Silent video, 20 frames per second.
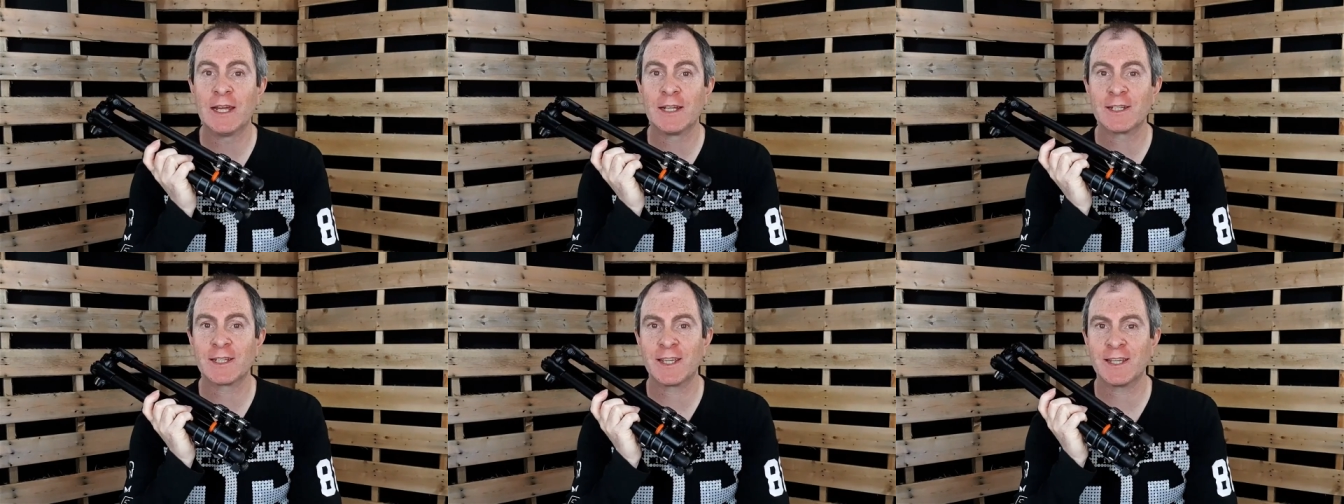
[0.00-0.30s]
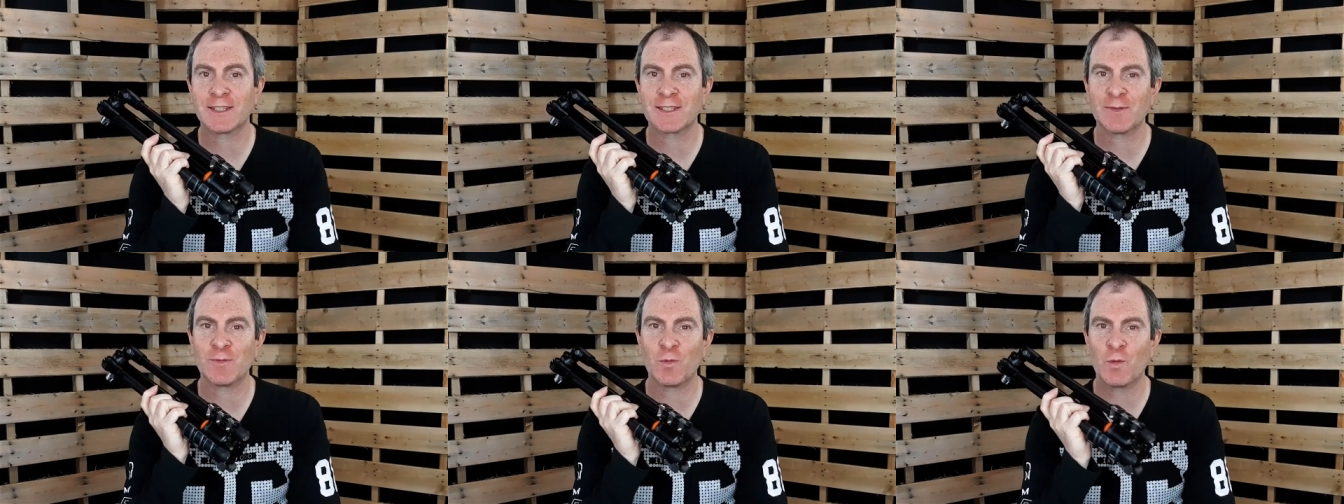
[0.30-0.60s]
to
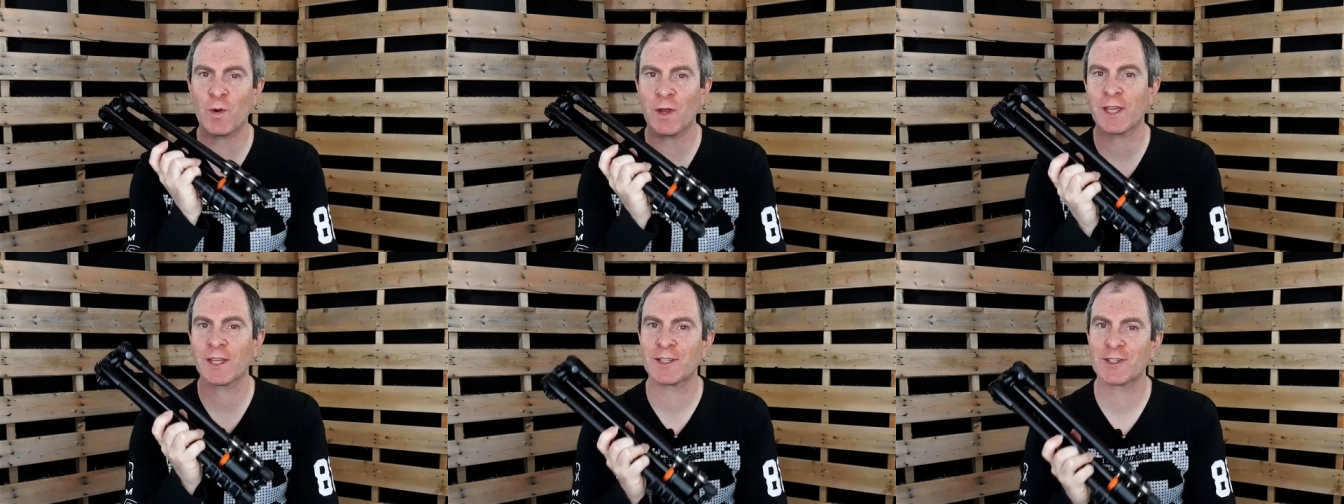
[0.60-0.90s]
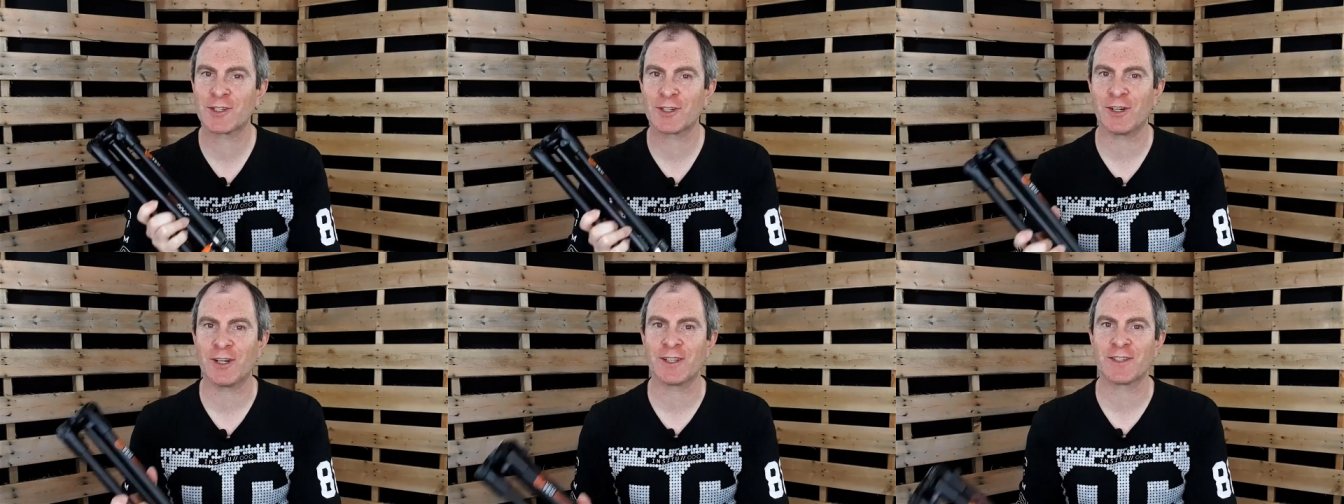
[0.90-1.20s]
get some
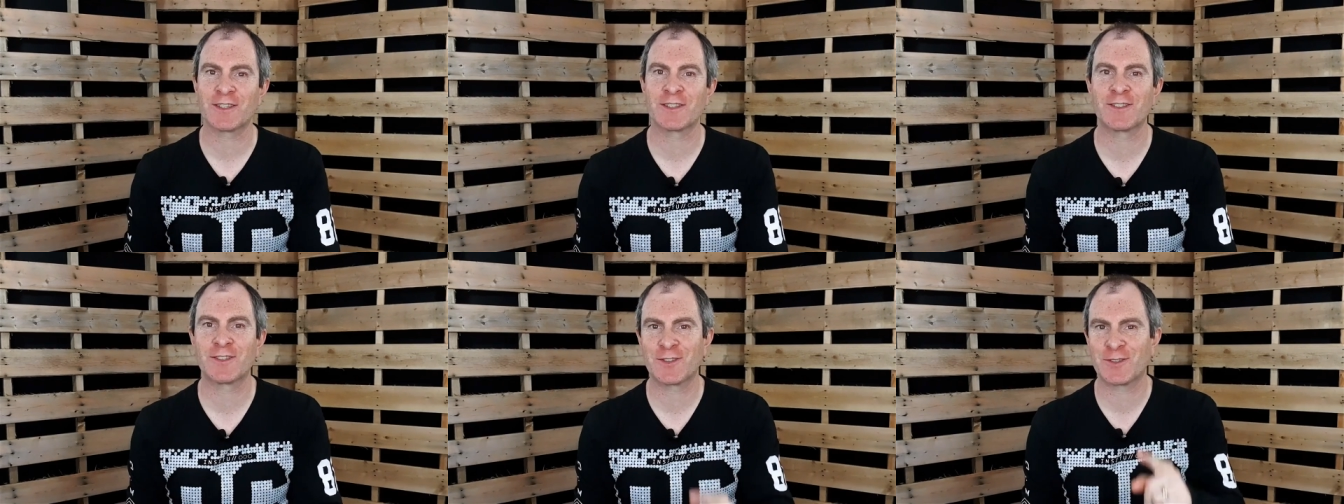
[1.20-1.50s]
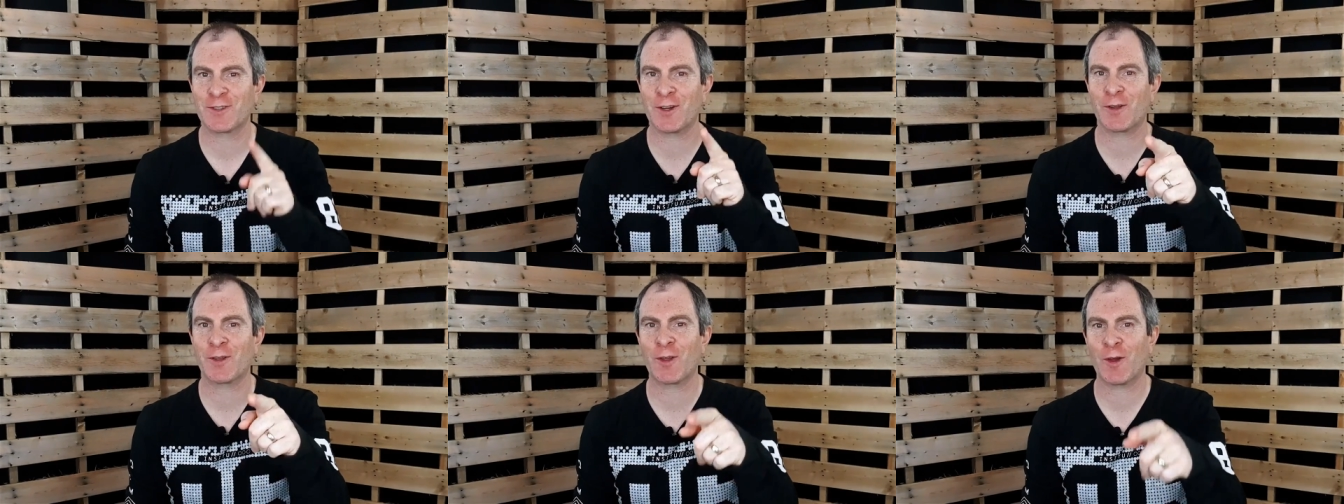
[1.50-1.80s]
wicked shots.
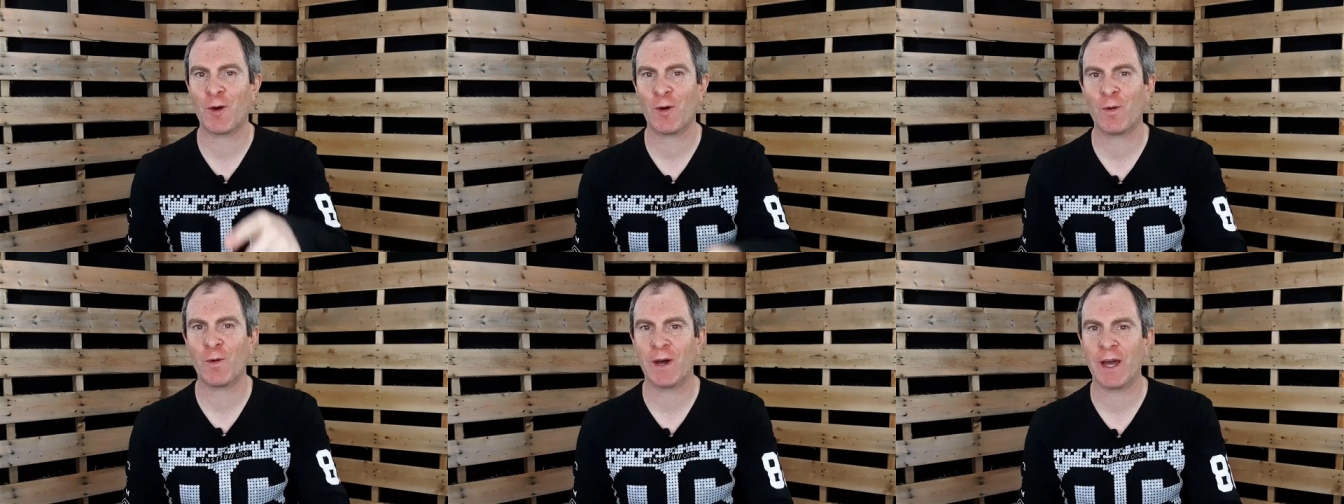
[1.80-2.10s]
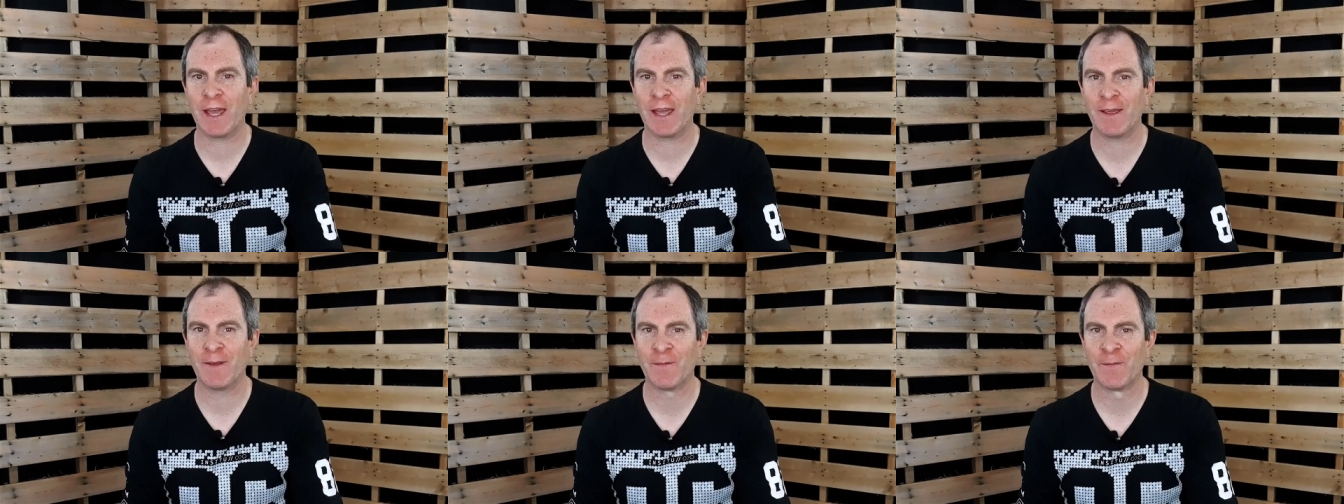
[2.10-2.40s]
Don't go
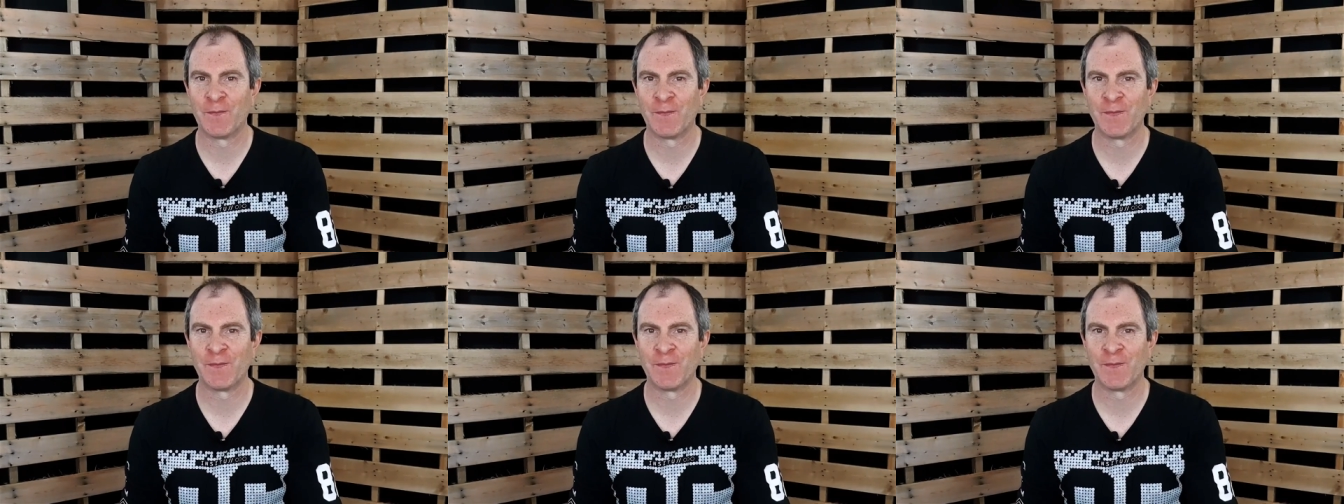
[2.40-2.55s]
away.